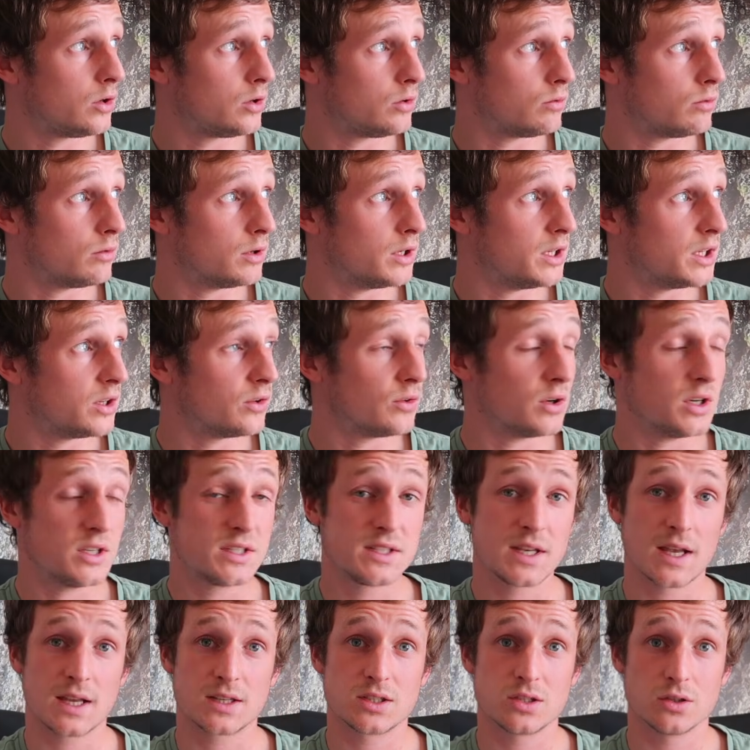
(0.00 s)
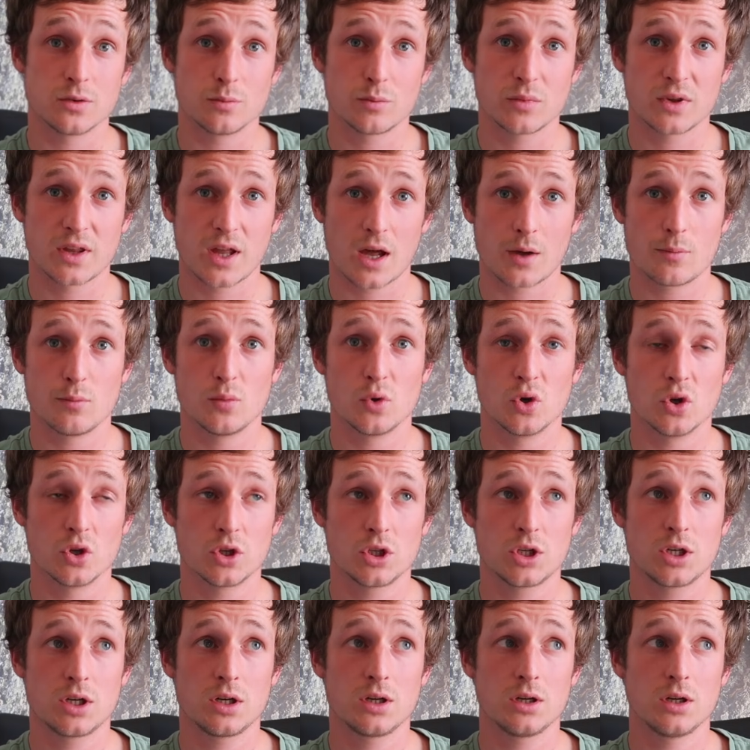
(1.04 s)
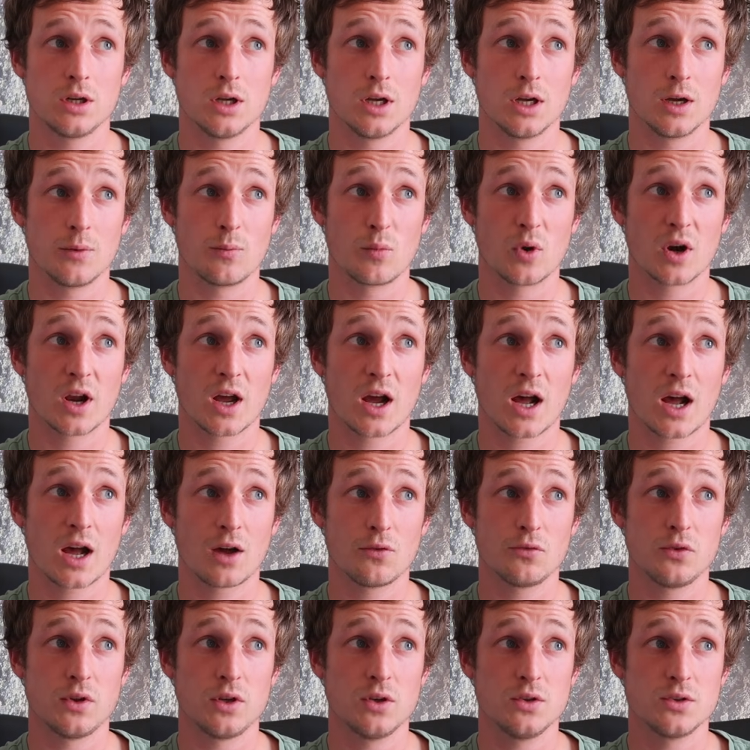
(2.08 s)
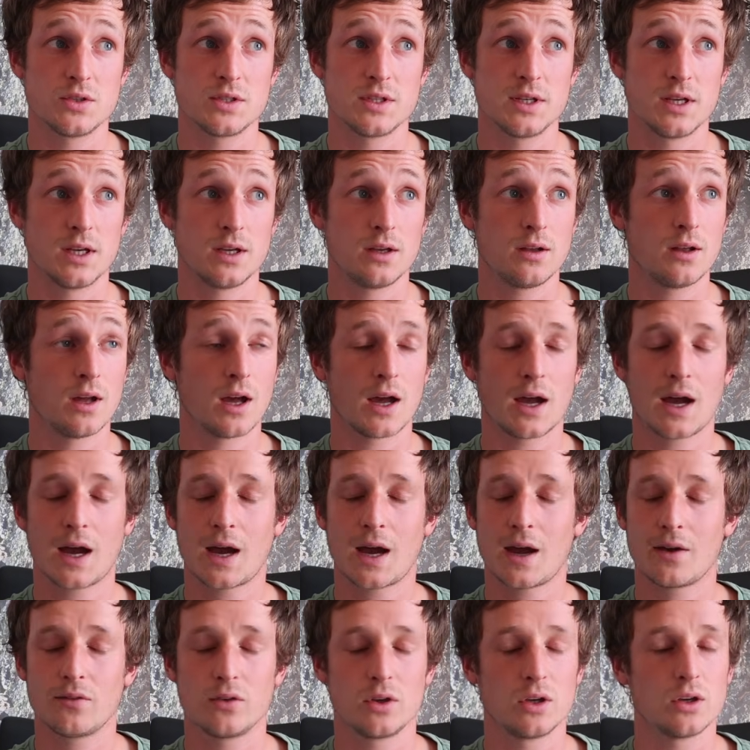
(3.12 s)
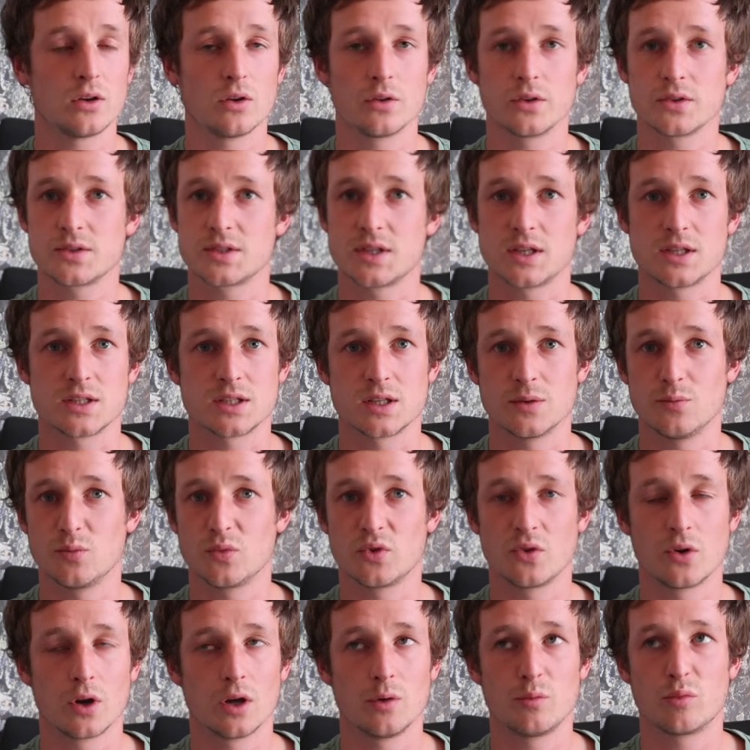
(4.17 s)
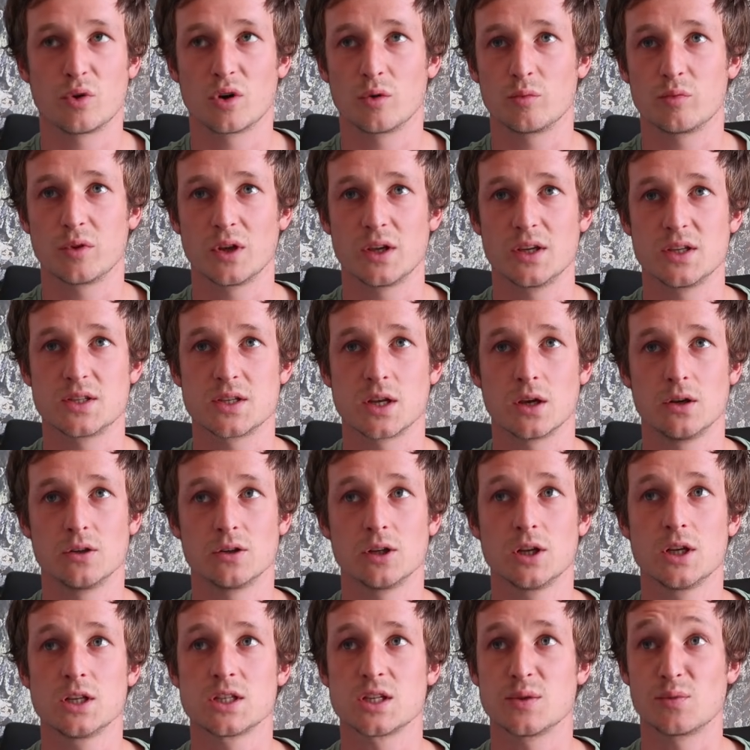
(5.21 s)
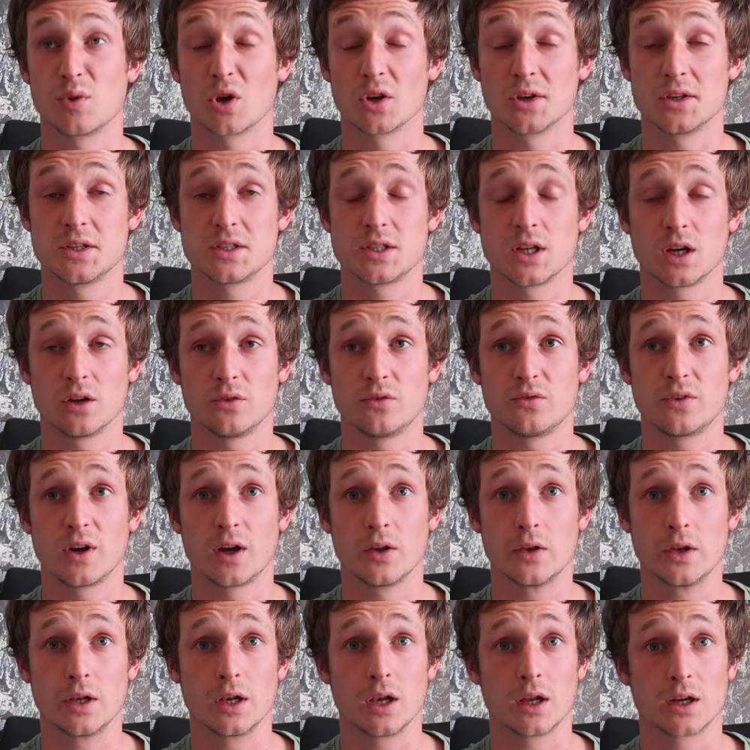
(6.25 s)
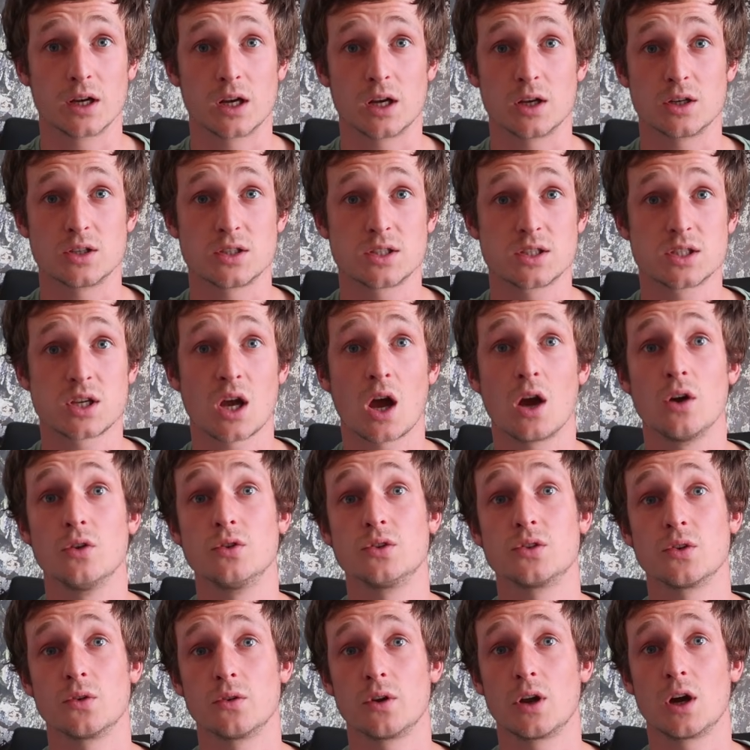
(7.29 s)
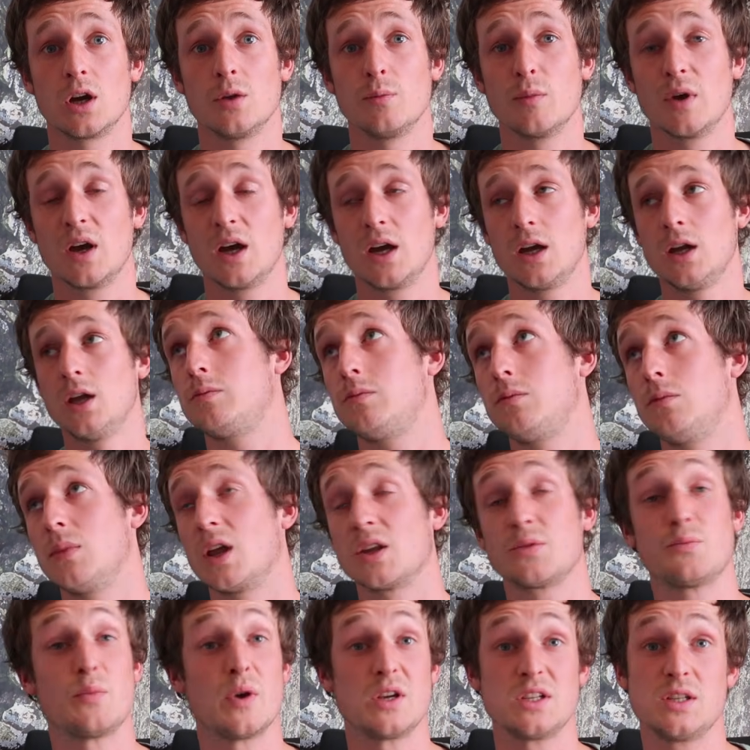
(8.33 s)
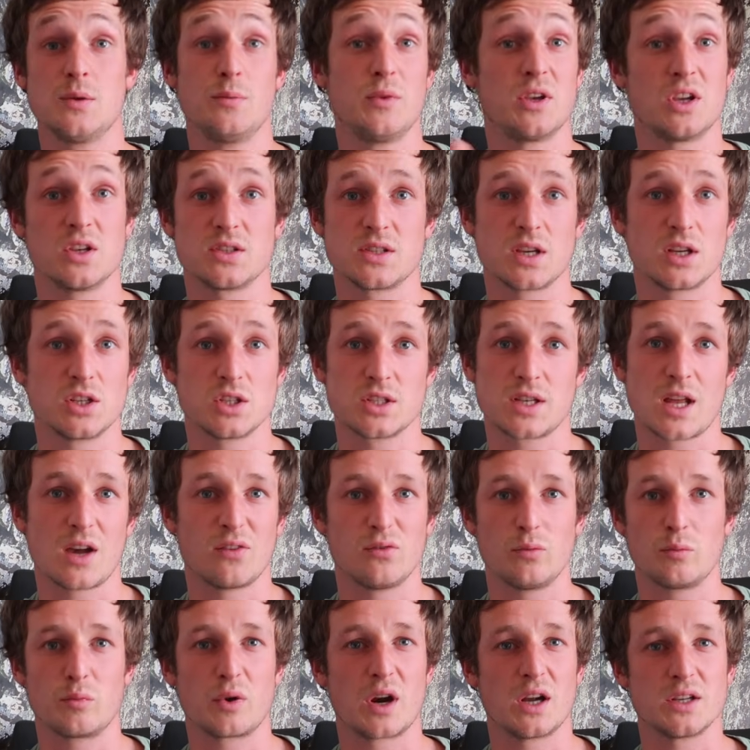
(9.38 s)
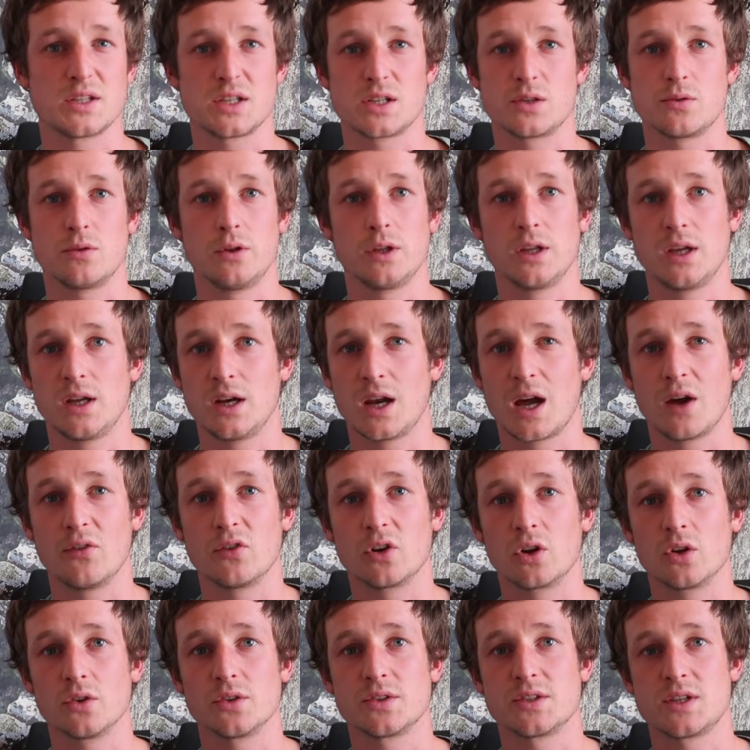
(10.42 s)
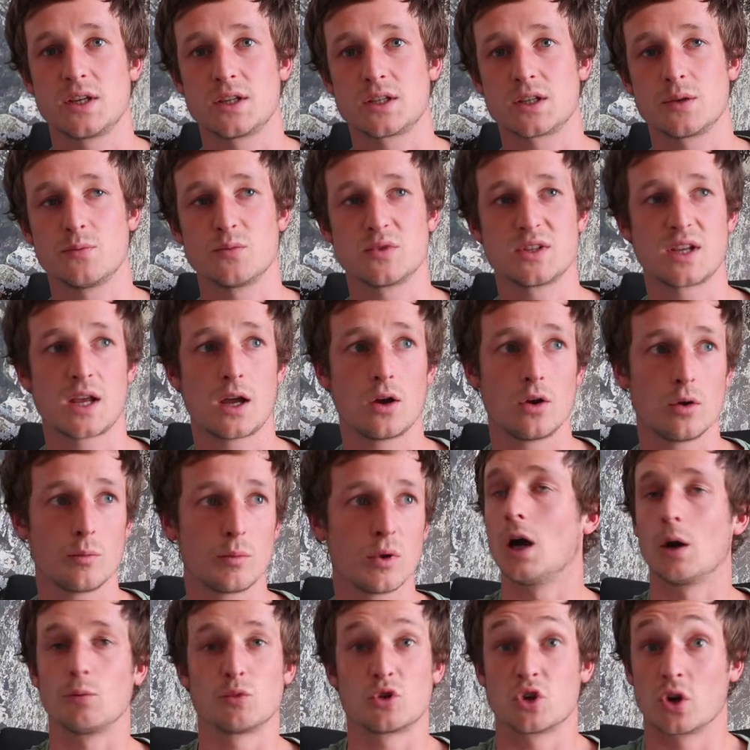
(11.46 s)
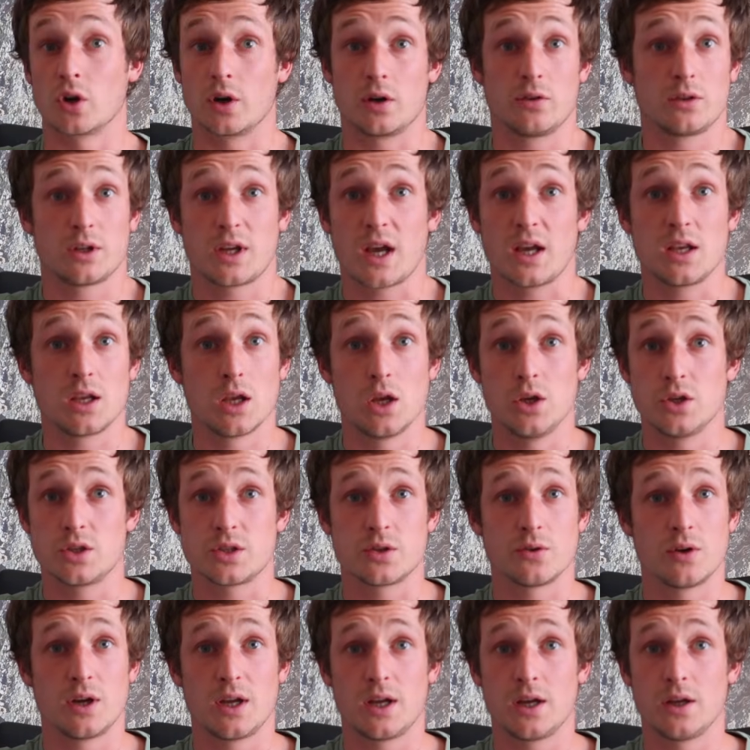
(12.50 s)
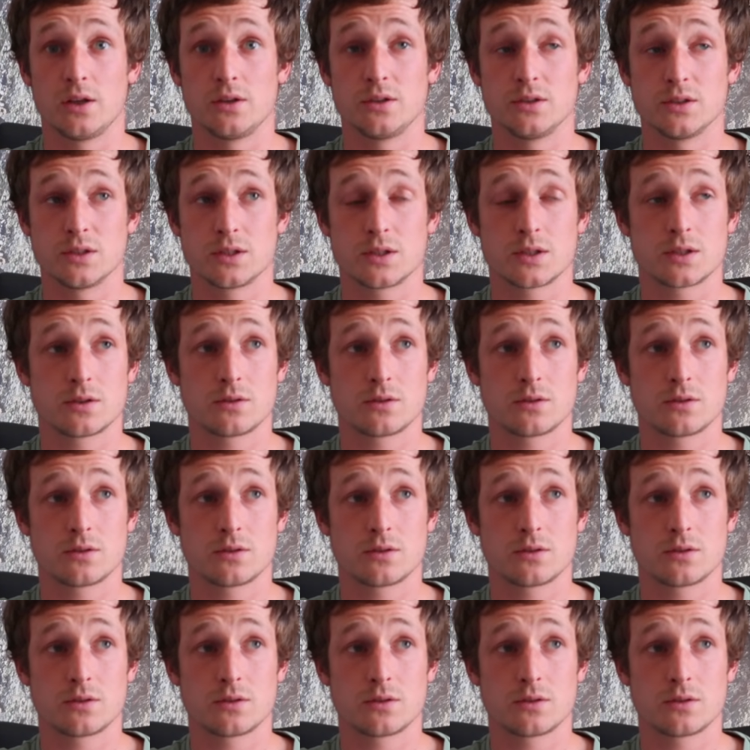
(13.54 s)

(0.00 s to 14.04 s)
Gri Gri setup that much. When I have used it, I haven't got the systems right properly. So to be honest, I've found it like total nightmare. And that's basically because I just haven't practiced with it and haven't got the system set up. I'm sure I would get used to it and